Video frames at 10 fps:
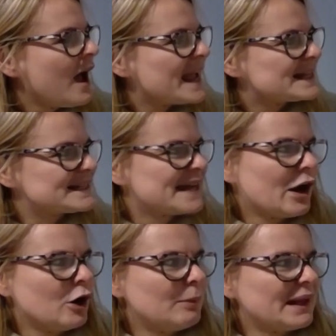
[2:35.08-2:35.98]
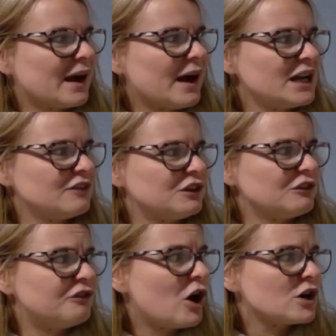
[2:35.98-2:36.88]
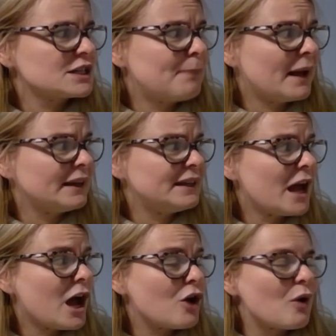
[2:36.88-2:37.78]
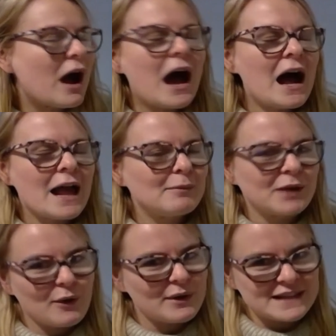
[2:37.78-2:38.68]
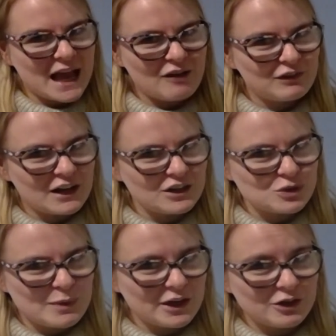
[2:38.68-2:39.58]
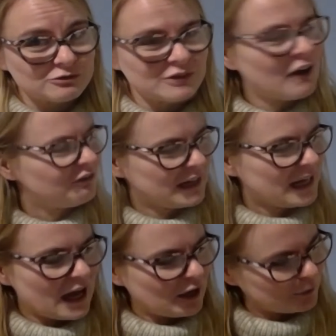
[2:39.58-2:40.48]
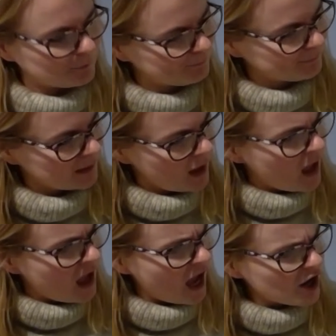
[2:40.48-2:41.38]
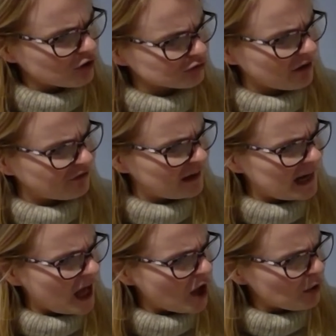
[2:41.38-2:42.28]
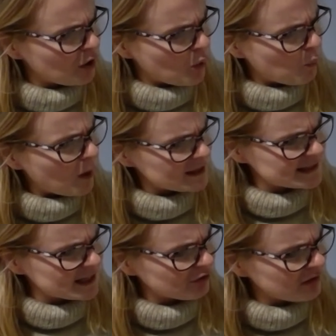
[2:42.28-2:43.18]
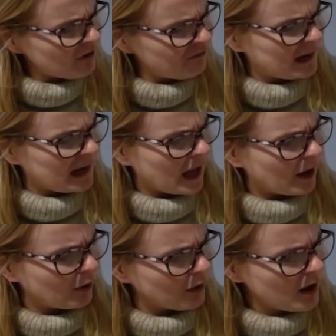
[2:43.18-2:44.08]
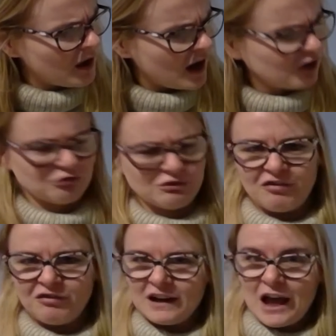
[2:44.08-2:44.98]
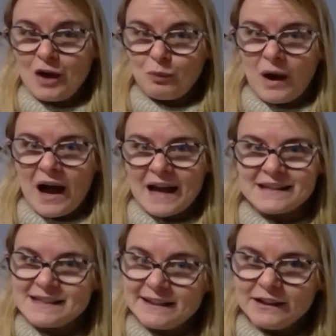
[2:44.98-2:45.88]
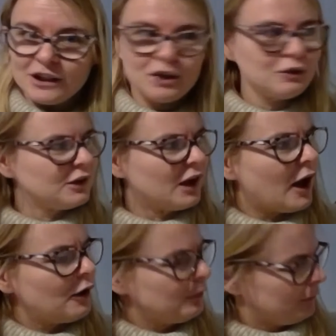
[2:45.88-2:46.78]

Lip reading: It's terribly kind of you, fox, but no, I'm going to have lunch with a Gruffalo. A Gruffalo? What's a Gruffalo? A Gruffalo? Why, didn't you know?